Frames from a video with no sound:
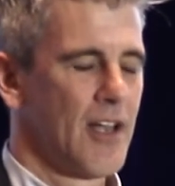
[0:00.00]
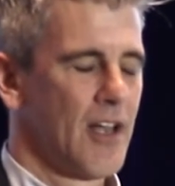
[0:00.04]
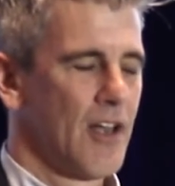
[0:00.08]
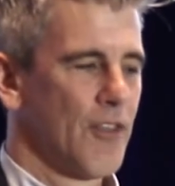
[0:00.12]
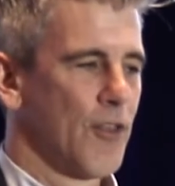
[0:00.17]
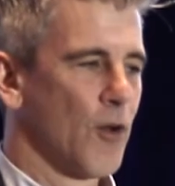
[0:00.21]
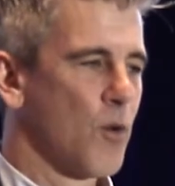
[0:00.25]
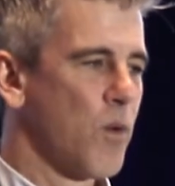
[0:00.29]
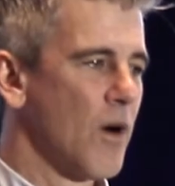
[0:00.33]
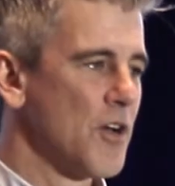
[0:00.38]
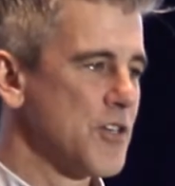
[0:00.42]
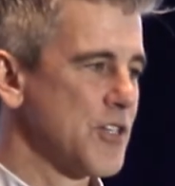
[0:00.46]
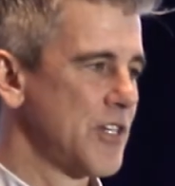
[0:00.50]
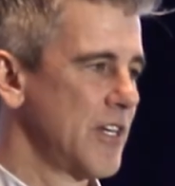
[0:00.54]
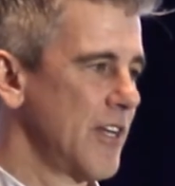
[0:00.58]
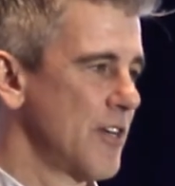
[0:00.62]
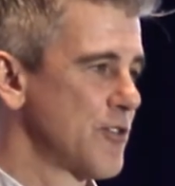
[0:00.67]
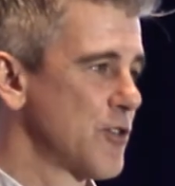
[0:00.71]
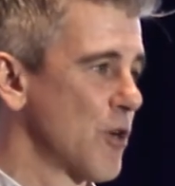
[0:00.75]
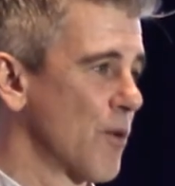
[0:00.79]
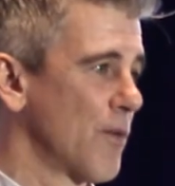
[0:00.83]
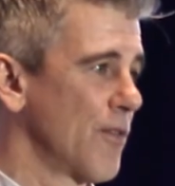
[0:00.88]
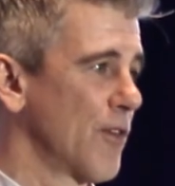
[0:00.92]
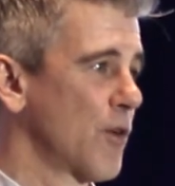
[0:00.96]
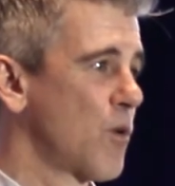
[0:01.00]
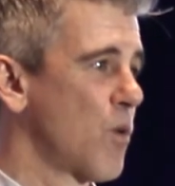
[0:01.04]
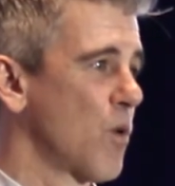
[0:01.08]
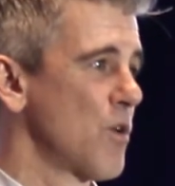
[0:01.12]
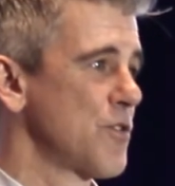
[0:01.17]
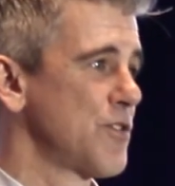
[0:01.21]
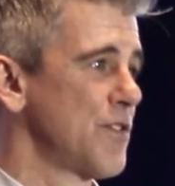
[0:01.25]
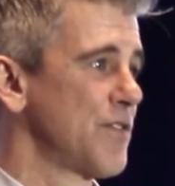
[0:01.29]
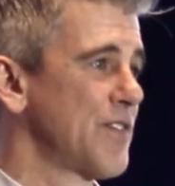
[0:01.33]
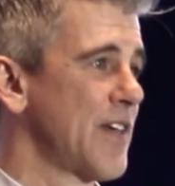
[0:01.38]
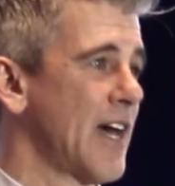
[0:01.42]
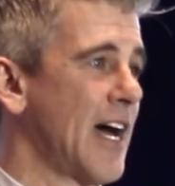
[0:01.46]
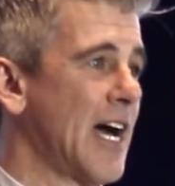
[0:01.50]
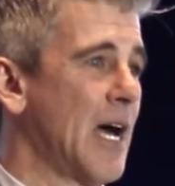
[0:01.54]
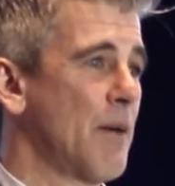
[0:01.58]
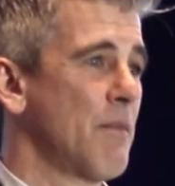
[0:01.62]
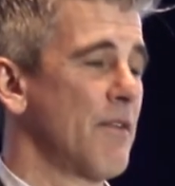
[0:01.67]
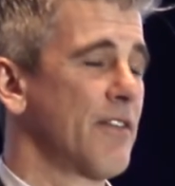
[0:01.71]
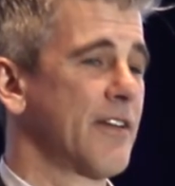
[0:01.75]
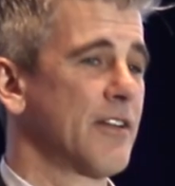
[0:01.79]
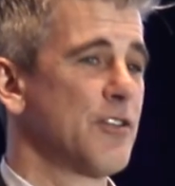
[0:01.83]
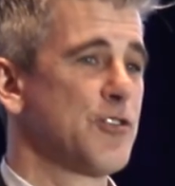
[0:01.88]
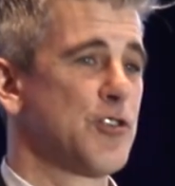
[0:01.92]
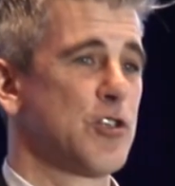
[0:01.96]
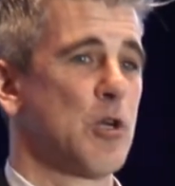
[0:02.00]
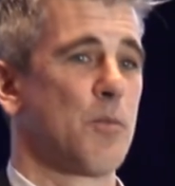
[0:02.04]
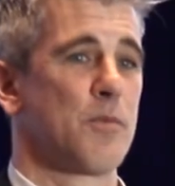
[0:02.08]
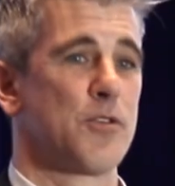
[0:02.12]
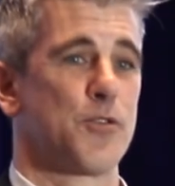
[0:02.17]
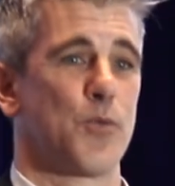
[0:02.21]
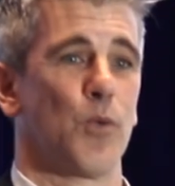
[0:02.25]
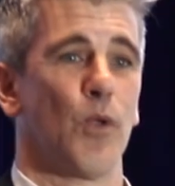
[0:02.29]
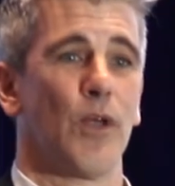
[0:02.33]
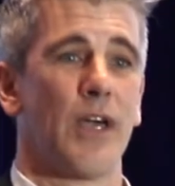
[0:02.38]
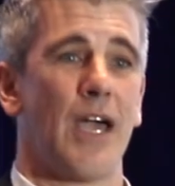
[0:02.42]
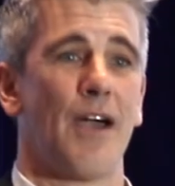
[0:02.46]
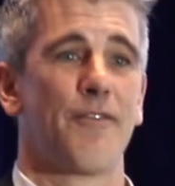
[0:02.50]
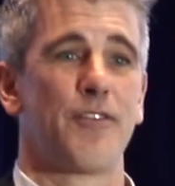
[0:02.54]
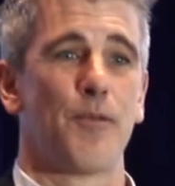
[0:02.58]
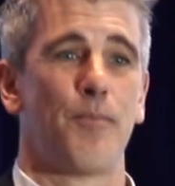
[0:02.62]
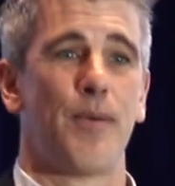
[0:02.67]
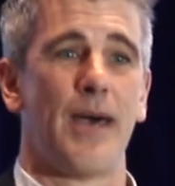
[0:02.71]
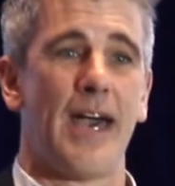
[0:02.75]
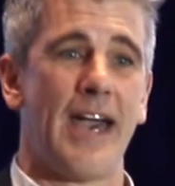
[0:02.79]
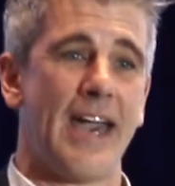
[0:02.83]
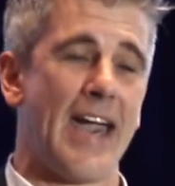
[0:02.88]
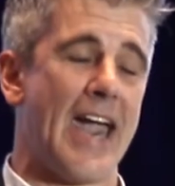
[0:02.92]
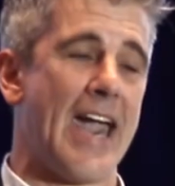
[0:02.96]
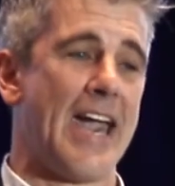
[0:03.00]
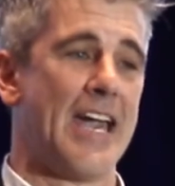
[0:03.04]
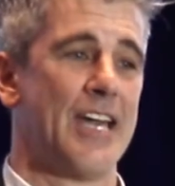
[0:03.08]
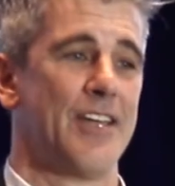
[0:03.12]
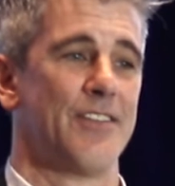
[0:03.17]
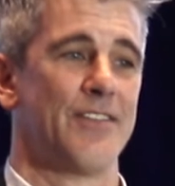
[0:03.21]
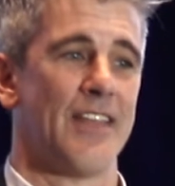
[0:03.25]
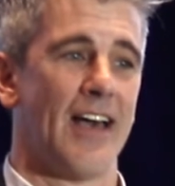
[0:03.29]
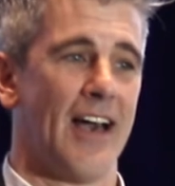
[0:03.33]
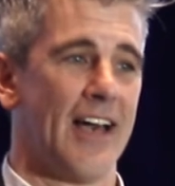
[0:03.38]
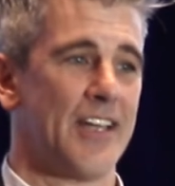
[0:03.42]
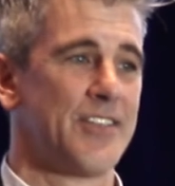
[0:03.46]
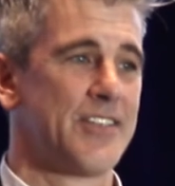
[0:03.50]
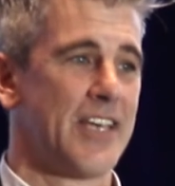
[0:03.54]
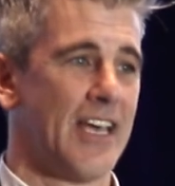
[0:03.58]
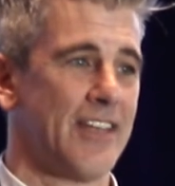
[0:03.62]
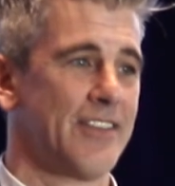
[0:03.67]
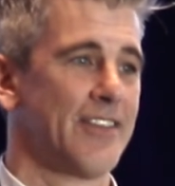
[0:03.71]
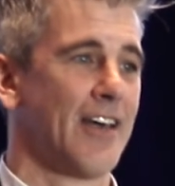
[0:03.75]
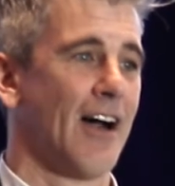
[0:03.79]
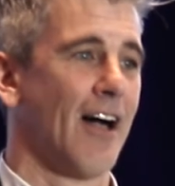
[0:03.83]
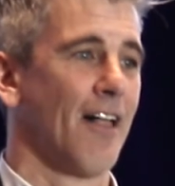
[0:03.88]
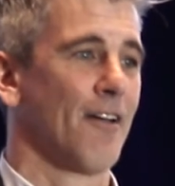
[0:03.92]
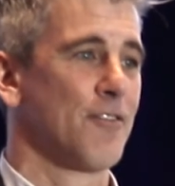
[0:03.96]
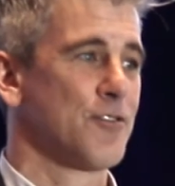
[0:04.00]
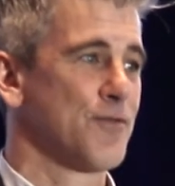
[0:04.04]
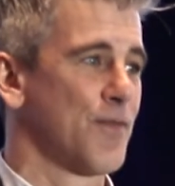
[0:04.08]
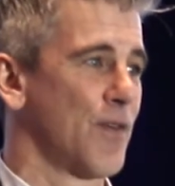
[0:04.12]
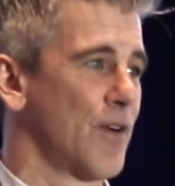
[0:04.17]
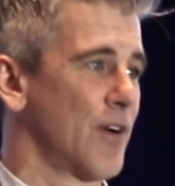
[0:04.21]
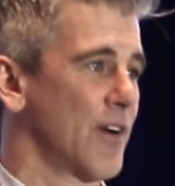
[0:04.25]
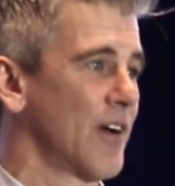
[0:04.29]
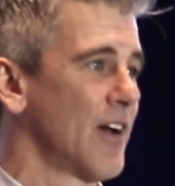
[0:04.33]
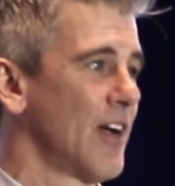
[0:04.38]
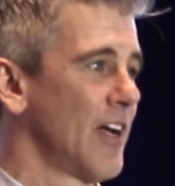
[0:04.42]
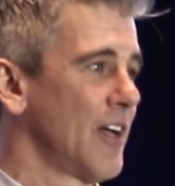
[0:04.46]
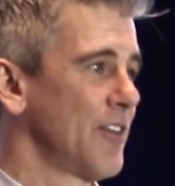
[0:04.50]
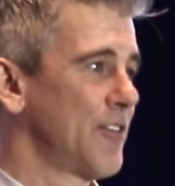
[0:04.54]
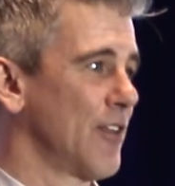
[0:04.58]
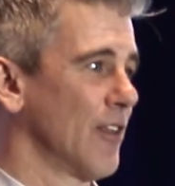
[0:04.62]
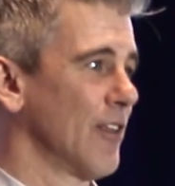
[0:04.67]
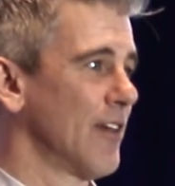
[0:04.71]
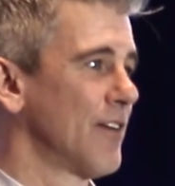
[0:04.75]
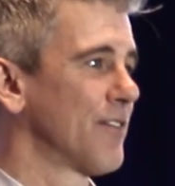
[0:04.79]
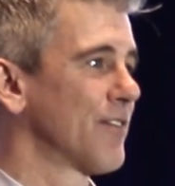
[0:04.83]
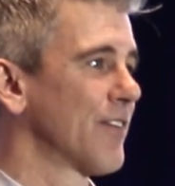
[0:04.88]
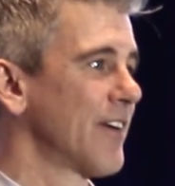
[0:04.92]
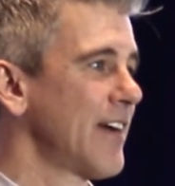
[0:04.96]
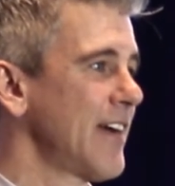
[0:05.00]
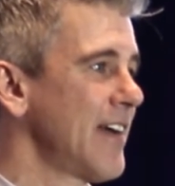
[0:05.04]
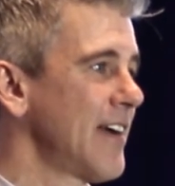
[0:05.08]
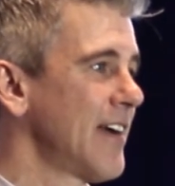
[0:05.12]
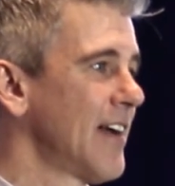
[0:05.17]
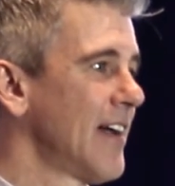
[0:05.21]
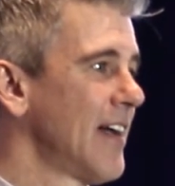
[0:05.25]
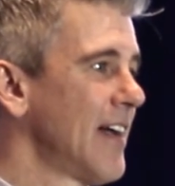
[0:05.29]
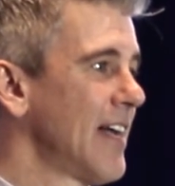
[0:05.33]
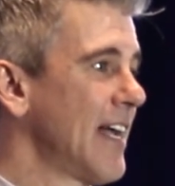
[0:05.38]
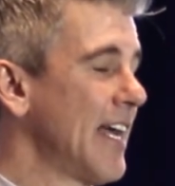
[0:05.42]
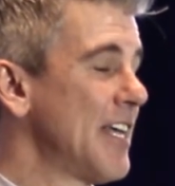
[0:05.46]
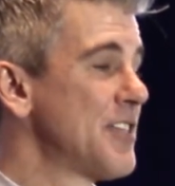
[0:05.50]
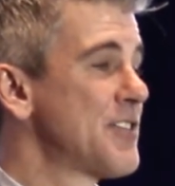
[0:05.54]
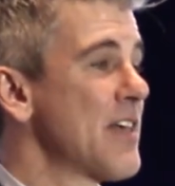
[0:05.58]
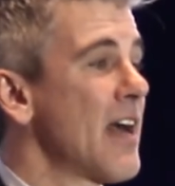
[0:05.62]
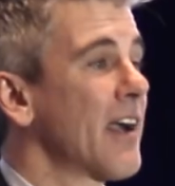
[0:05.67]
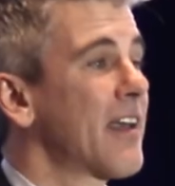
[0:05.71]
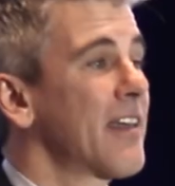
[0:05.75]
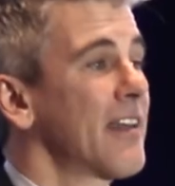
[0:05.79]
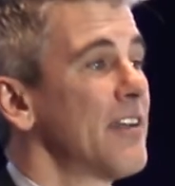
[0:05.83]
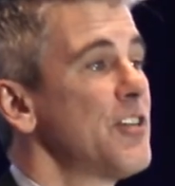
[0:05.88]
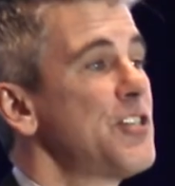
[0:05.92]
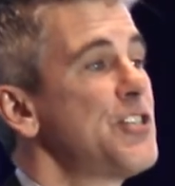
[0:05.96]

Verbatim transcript: The question is, over the course of time, if consumers really have to pay eight, nine, ten dollars for delivery, is that going to